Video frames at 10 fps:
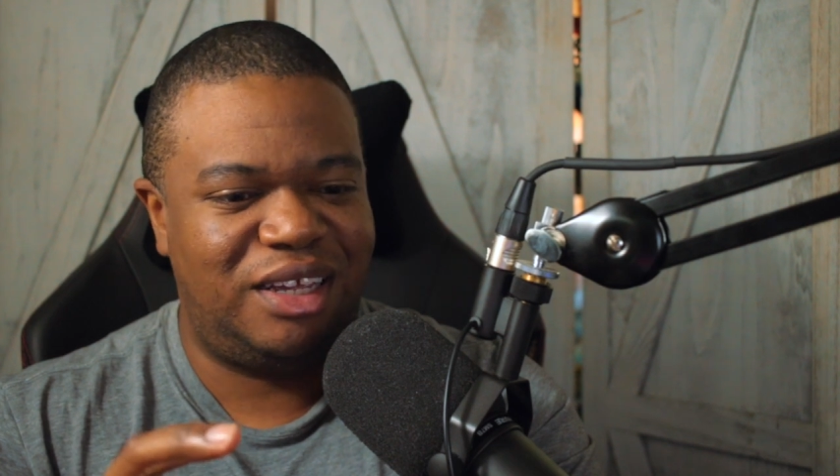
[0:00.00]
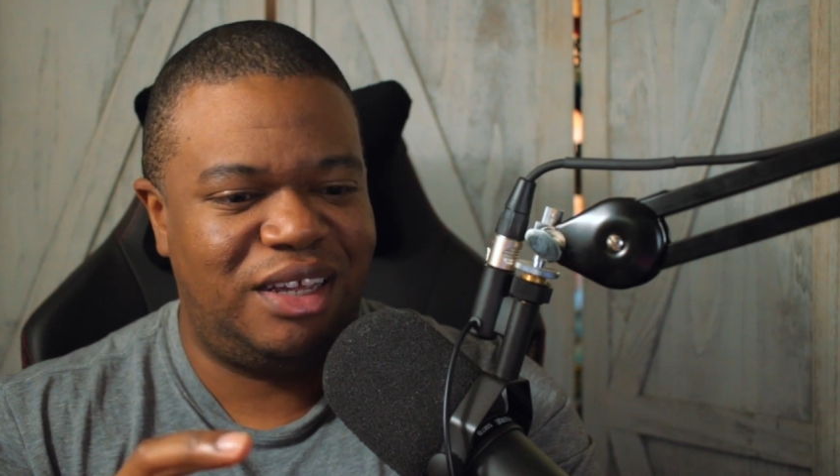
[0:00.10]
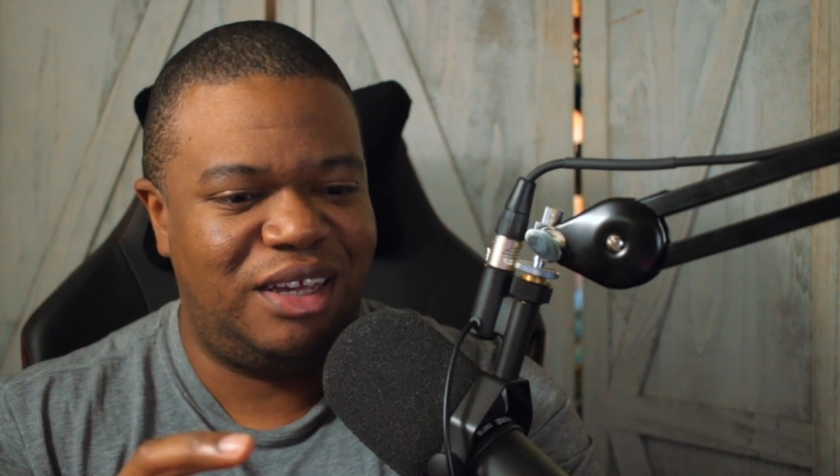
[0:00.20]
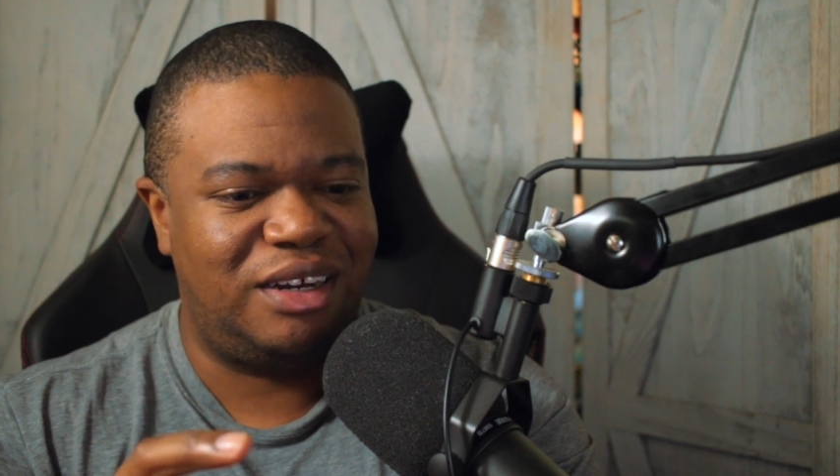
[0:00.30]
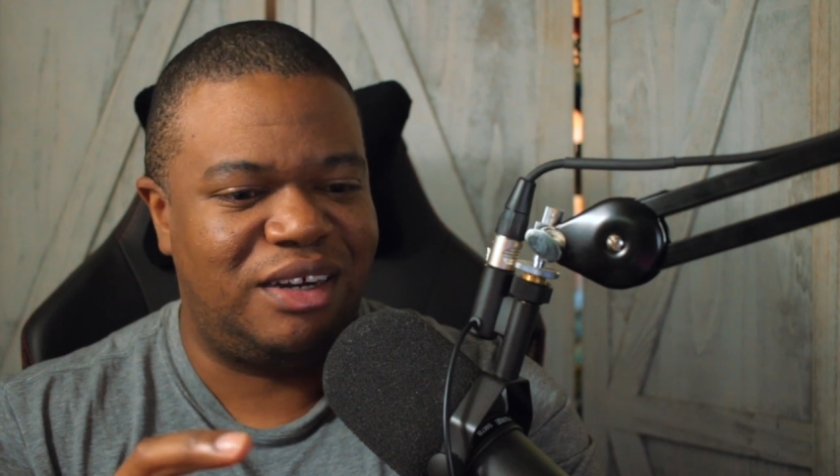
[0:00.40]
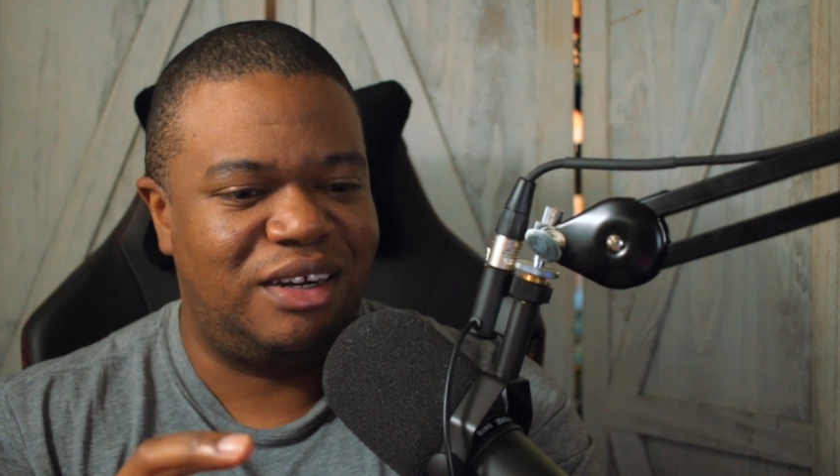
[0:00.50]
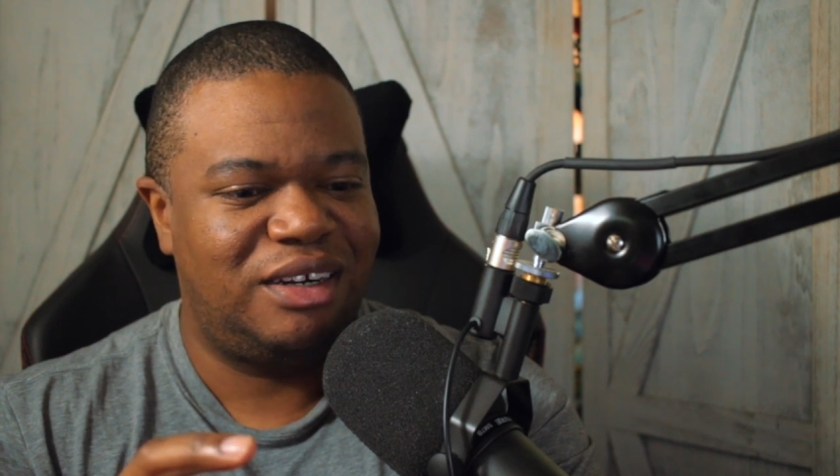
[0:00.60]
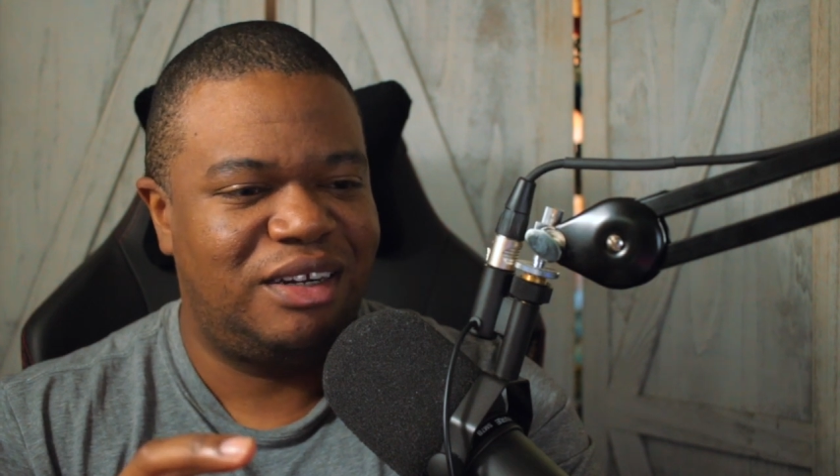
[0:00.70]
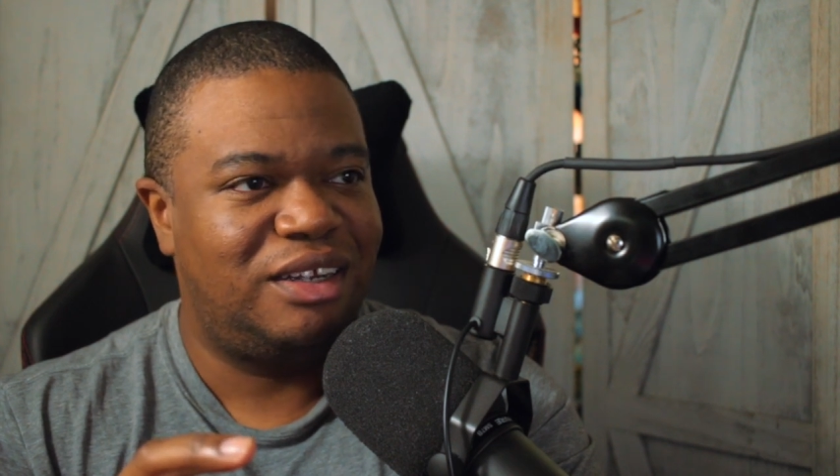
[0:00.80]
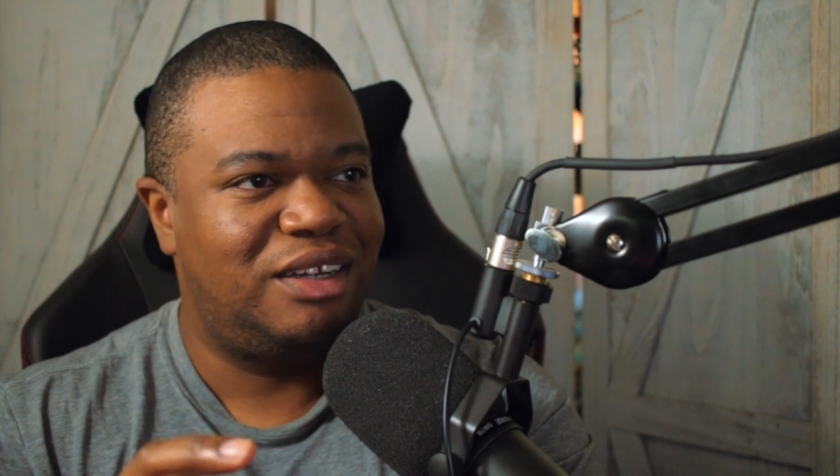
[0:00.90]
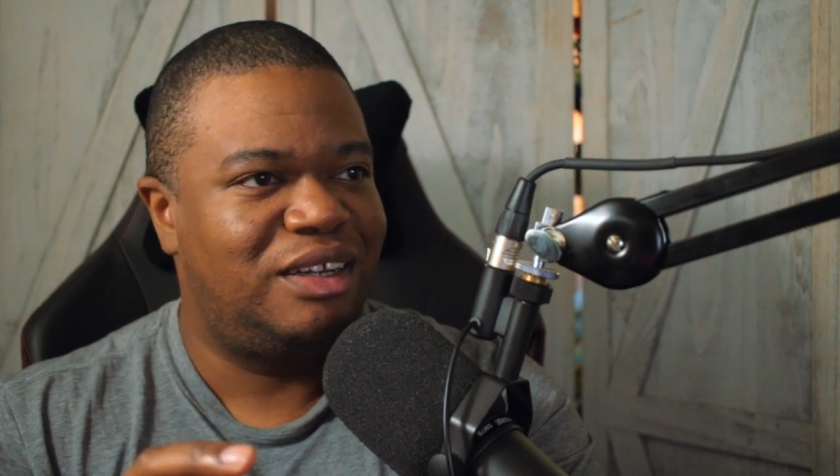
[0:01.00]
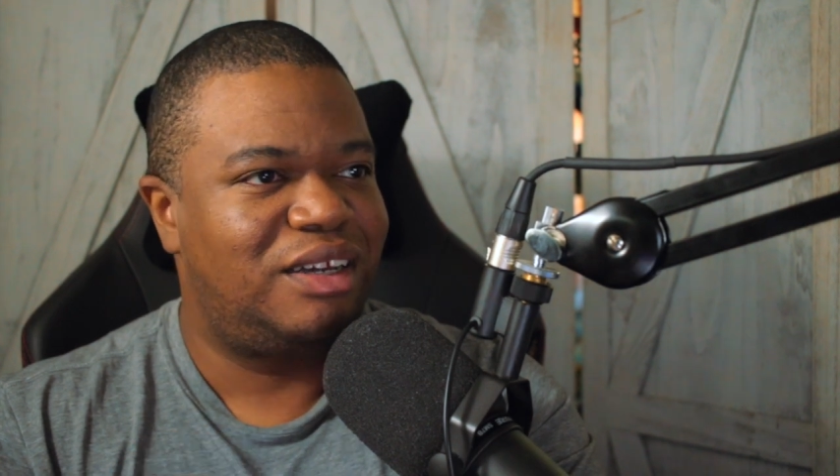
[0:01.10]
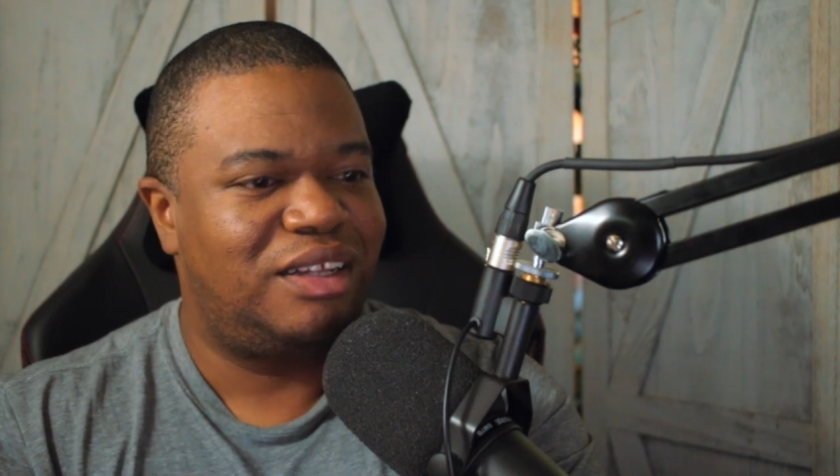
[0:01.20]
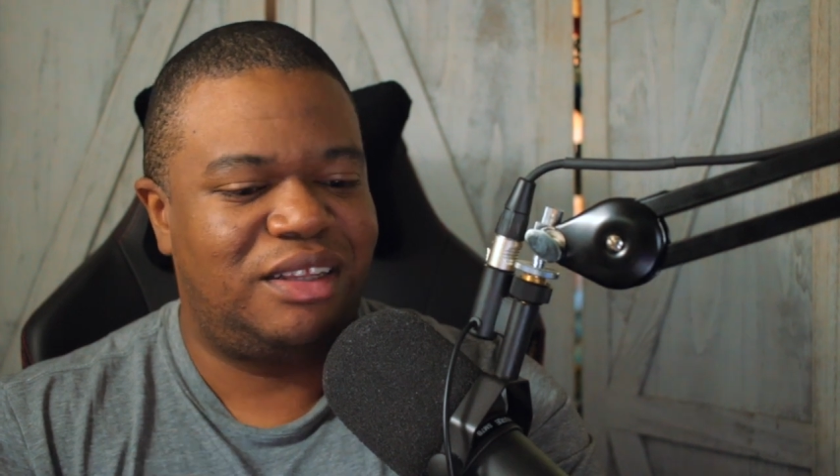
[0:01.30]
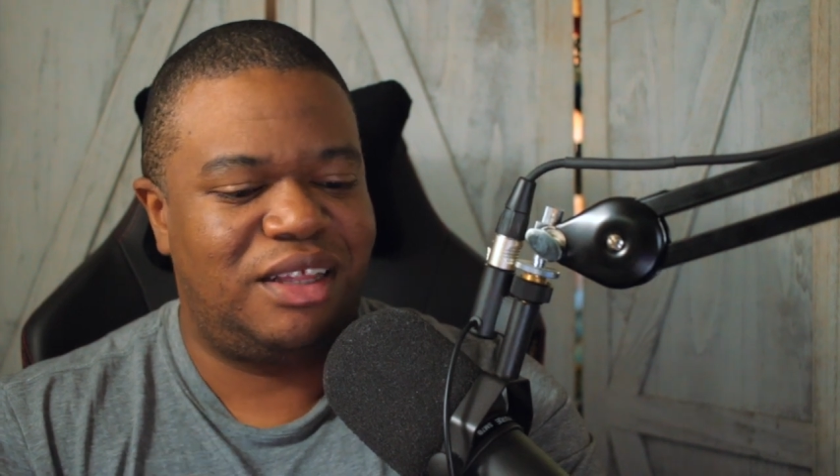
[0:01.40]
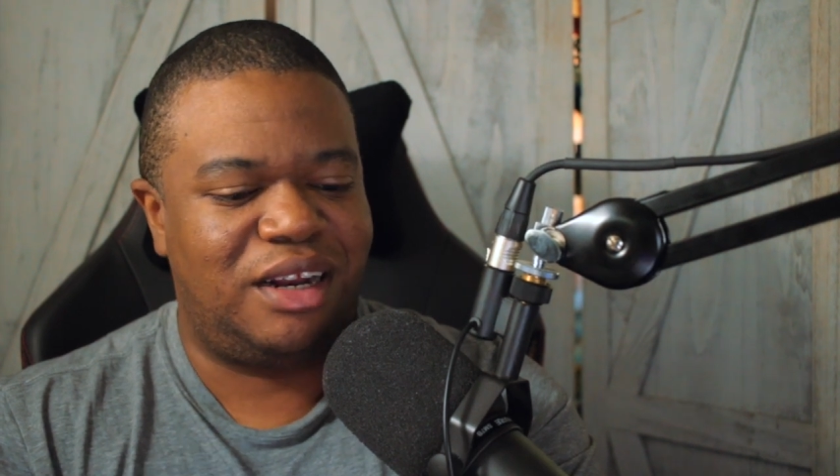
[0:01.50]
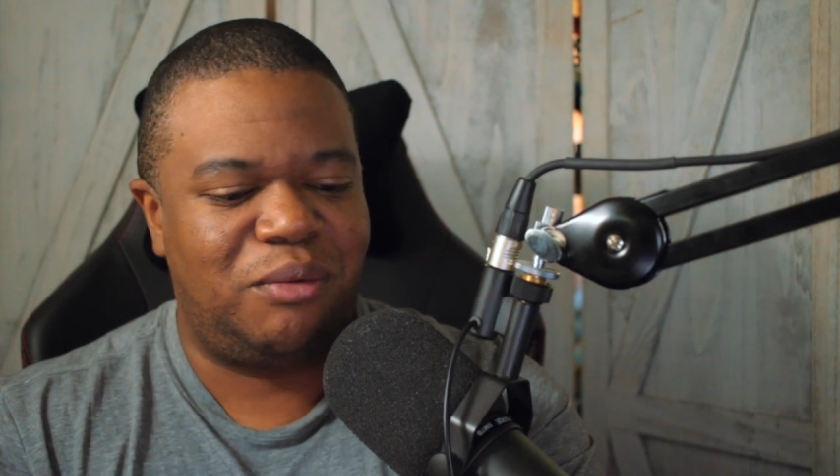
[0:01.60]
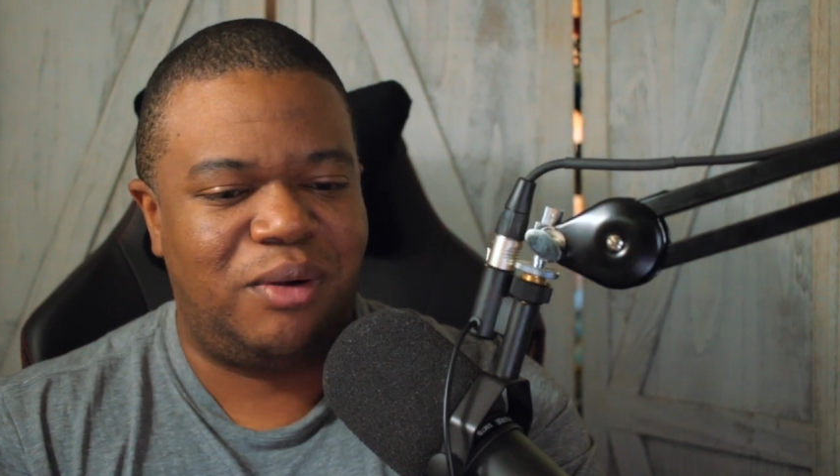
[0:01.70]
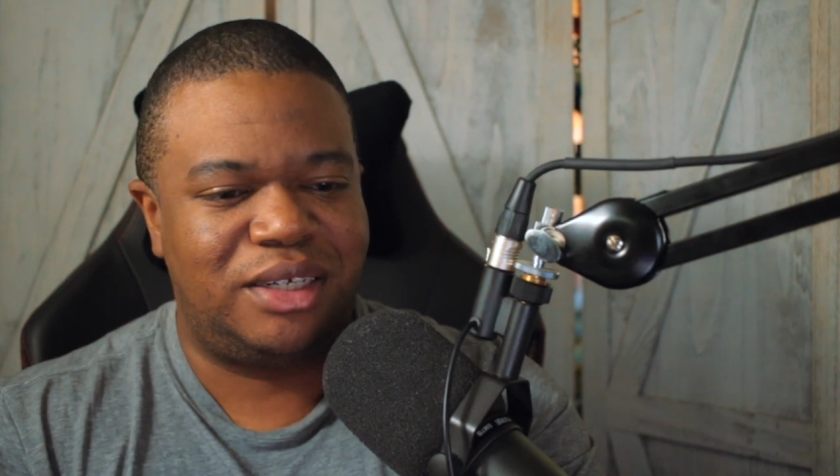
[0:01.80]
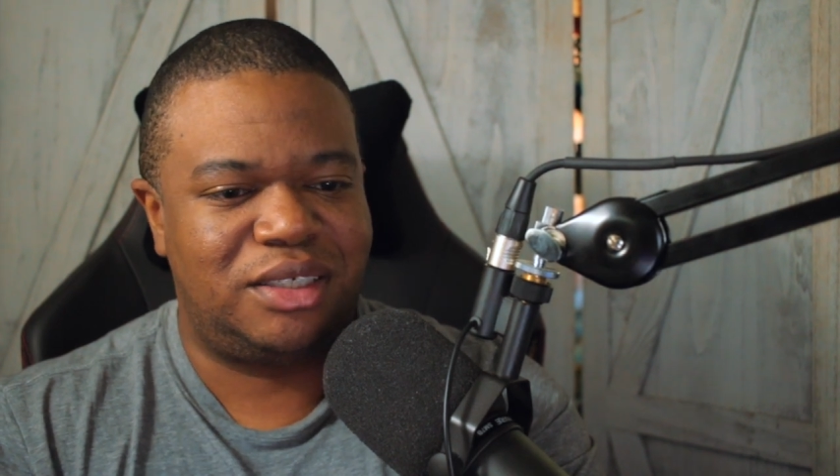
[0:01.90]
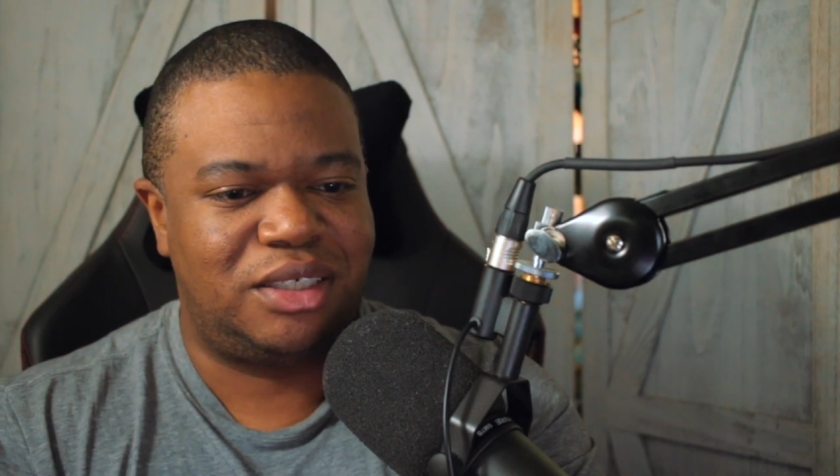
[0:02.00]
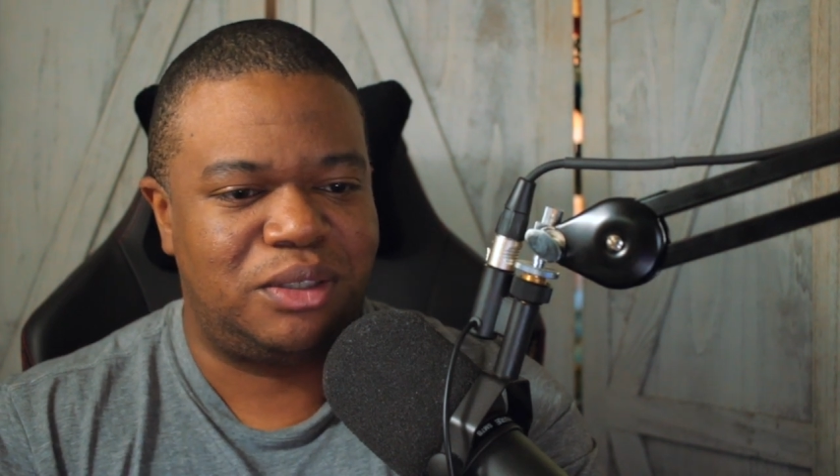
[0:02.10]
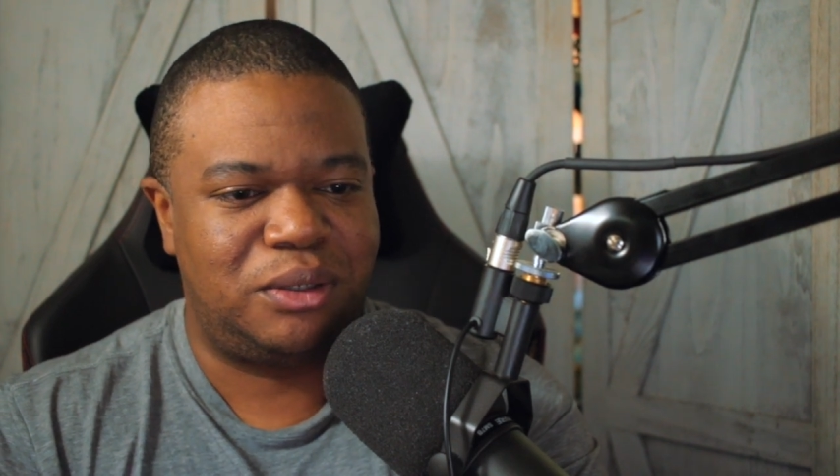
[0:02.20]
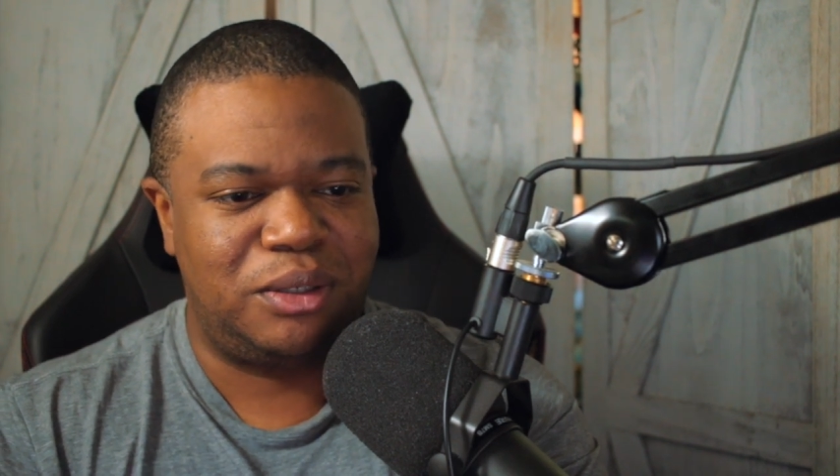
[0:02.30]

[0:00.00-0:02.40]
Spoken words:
here that I wanted to show